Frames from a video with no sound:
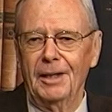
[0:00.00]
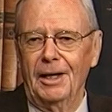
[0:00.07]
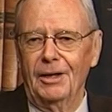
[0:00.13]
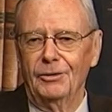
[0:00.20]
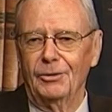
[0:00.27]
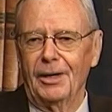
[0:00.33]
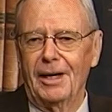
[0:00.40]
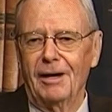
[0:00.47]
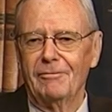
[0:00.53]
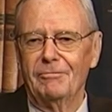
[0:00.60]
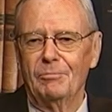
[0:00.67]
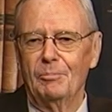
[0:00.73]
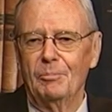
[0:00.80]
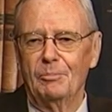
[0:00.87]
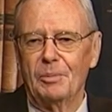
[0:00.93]
And you have
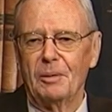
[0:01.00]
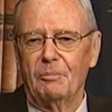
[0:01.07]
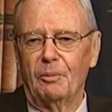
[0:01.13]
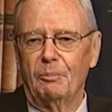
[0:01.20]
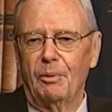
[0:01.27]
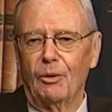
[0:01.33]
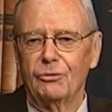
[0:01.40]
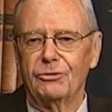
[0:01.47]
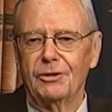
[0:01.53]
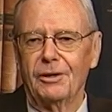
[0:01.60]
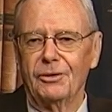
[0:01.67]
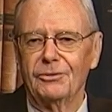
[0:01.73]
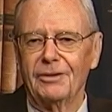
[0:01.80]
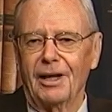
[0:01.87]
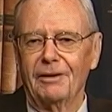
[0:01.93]
people posing
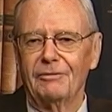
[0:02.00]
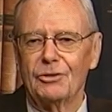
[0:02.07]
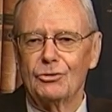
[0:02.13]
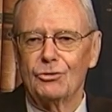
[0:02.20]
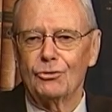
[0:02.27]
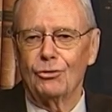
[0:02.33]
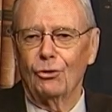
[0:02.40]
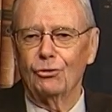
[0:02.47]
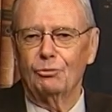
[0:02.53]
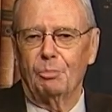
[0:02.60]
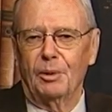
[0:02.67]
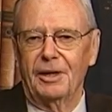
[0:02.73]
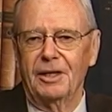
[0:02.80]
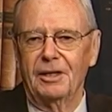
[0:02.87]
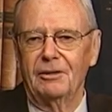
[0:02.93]
on television shows
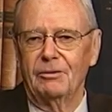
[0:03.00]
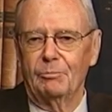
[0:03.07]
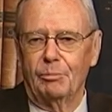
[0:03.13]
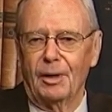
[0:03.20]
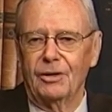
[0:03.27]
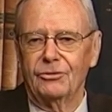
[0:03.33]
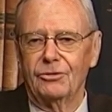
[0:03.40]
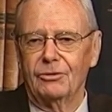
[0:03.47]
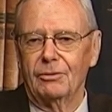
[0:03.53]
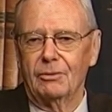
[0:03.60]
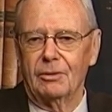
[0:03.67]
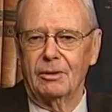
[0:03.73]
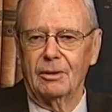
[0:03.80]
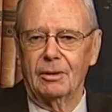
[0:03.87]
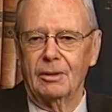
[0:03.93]
playing President
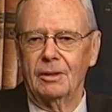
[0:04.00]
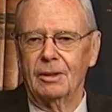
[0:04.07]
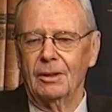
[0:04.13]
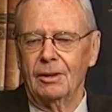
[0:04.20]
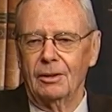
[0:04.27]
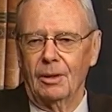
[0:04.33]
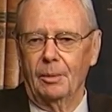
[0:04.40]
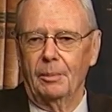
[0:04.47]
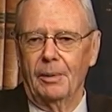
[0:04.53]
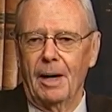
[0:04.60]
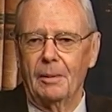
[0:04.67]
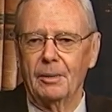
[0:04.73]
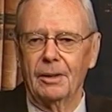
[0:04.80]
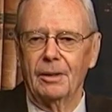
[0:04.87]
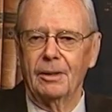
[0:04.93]

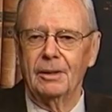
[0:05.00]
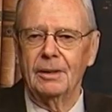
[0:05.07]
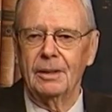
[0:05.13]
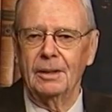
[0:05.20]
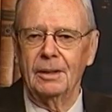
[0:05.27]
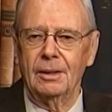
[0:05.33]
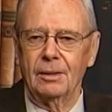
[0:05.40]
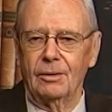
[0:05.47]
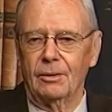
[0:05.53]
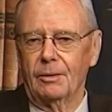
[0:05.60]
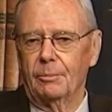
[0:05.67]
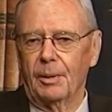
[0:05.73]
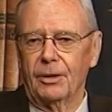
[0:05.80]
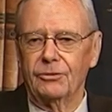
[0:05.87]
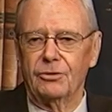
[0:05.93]
Obama or
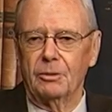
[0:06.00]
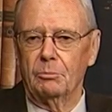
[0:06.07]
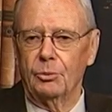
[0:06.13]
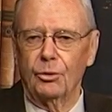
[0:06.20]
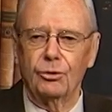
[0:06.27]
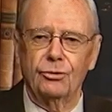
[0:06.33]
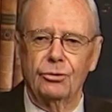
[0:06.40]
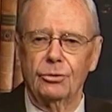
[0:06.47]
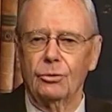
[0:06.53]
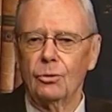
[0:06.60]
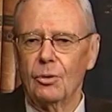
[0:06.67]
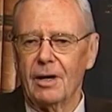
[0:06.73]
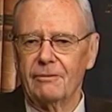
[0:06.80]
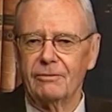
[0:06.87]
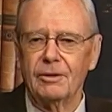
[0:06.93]
President Bush or
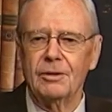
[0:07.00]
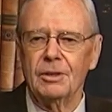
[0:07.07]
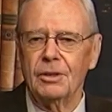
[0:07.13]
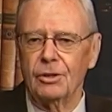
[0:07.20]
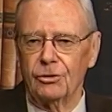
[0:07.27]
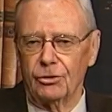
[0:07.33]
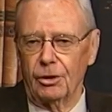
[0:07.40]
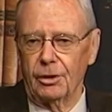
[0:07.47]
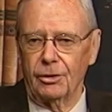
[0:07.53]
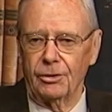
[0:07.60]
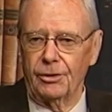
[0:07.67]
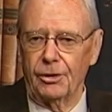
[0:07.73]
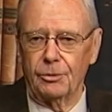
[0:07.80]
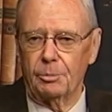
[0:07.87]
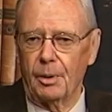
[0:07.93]
whoever,
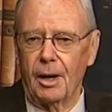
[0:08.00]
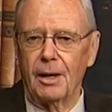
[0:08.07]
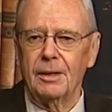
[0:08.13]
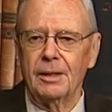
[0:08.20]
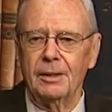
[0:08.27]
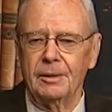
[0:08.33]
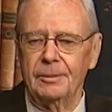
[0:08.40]
their part.